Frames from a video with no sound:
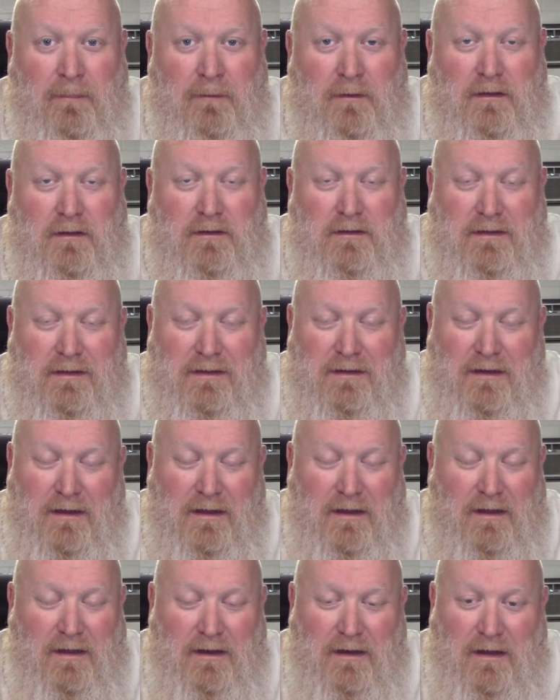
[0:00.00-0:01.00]
Uh, again,
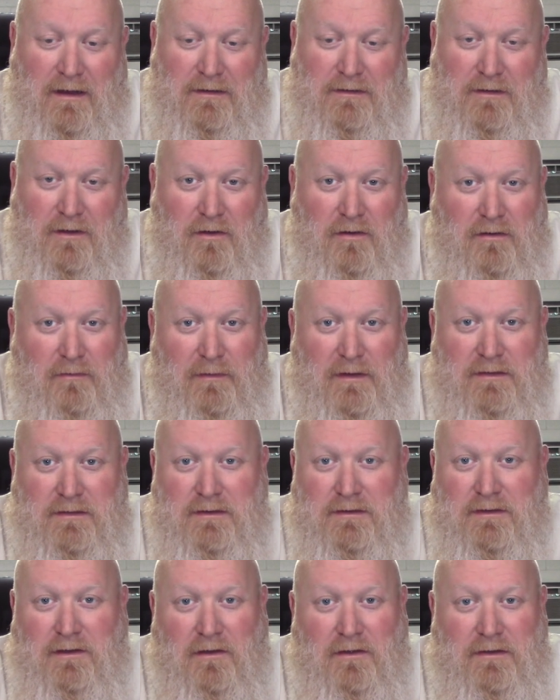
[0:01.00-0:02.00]
I, I talk about
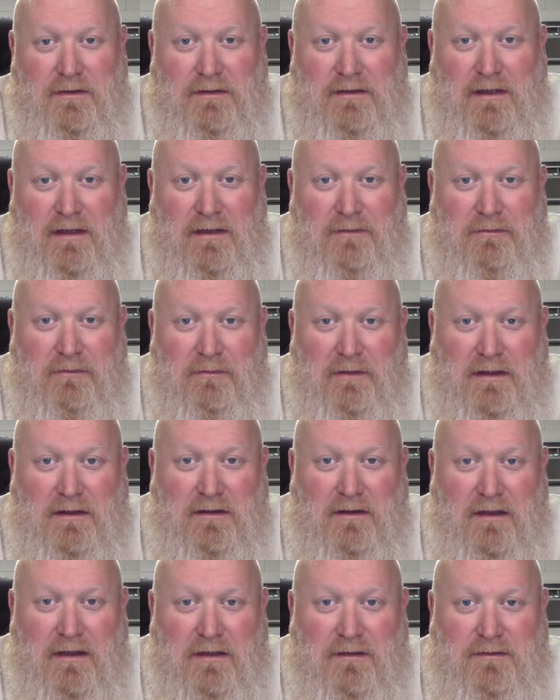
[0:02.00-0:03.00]
this all the time in my
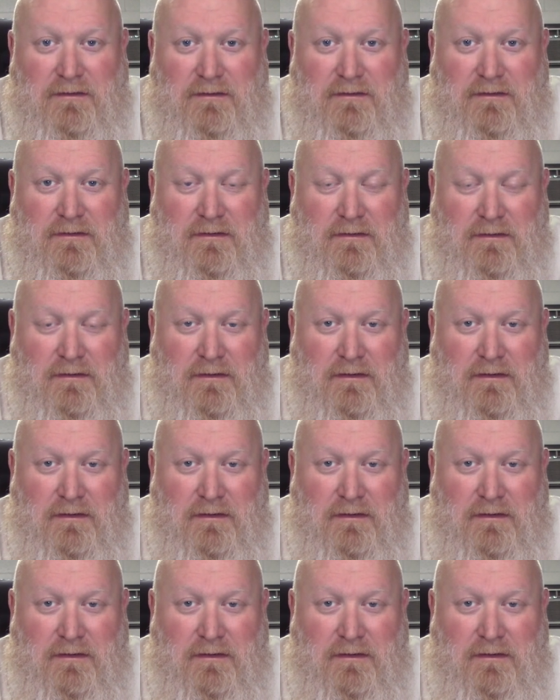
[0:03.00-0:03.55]
classes,